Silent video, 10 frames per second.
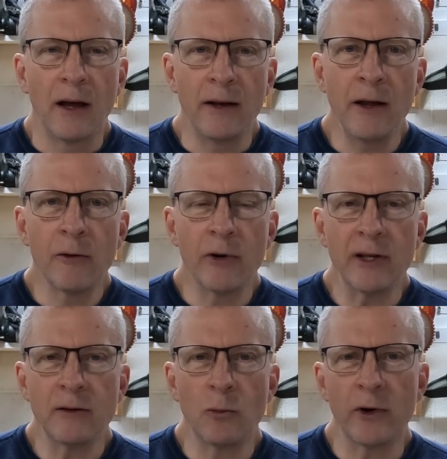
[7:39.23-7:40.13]
Another
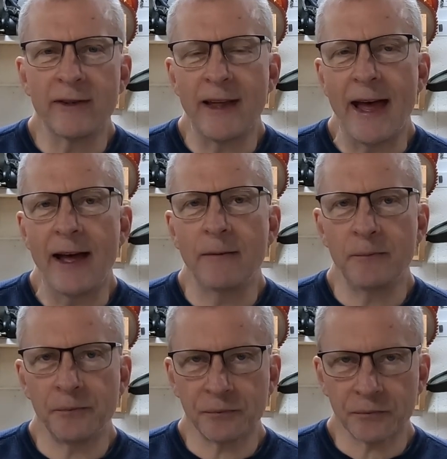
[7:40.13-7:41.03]
reason was that
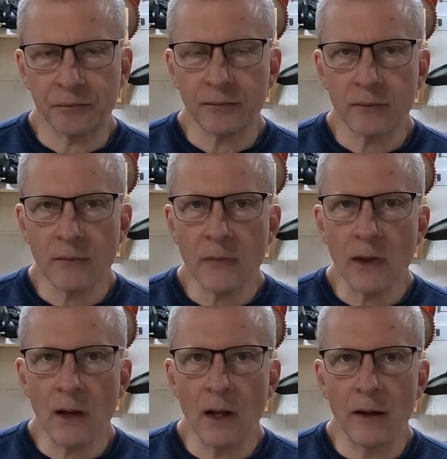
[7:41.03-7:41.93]

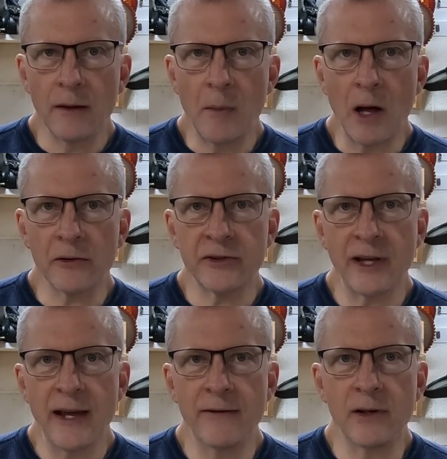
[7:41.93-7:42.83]
the Model
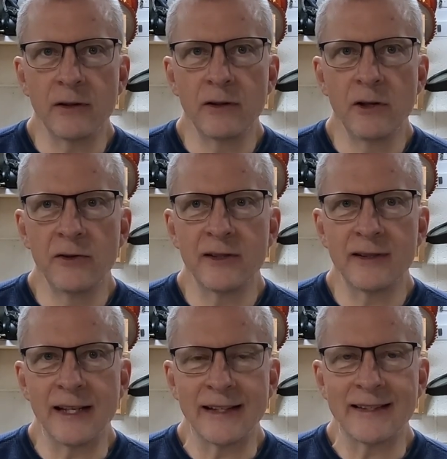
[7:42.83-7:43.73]
7
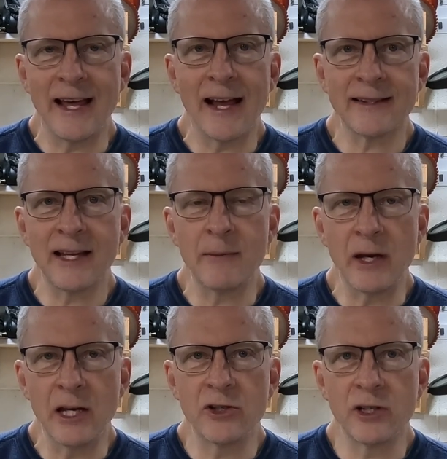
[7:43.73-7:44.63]
uses the exact same
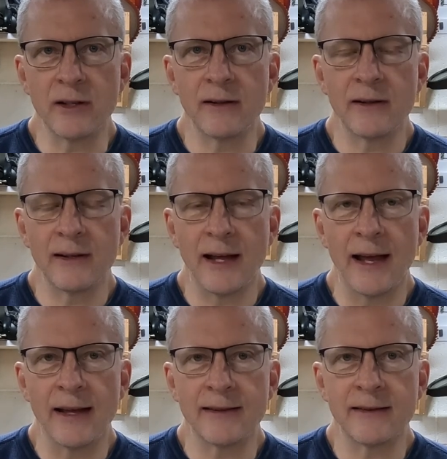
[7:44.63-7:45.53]
engine
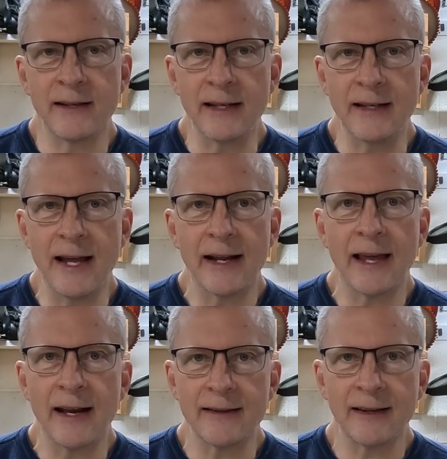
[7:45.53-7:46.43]
as the
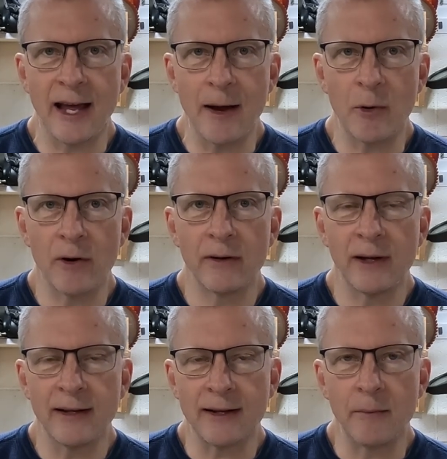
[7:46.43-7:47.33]
dedicated slabber.
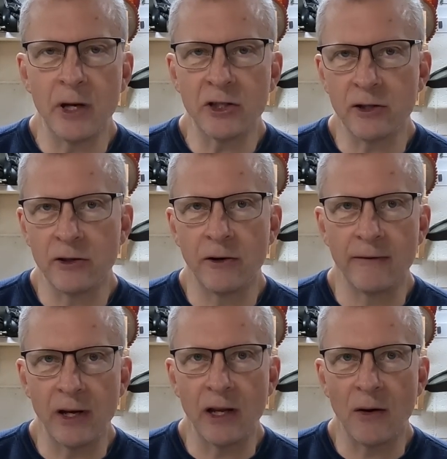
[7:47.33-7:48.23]
And as I mentioned during
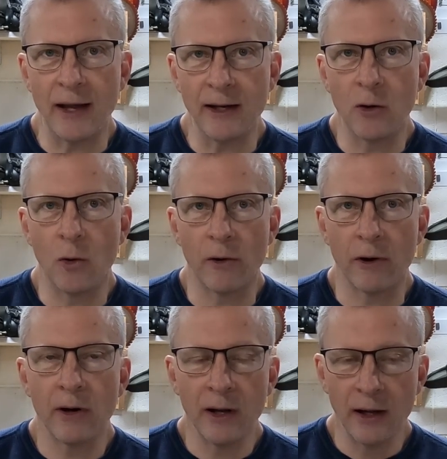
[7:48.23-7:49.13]
the video, I did
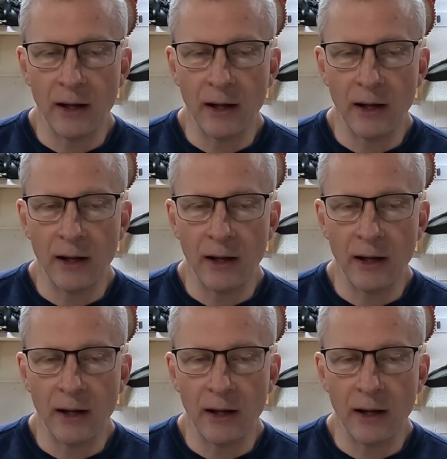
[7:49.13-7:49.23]
order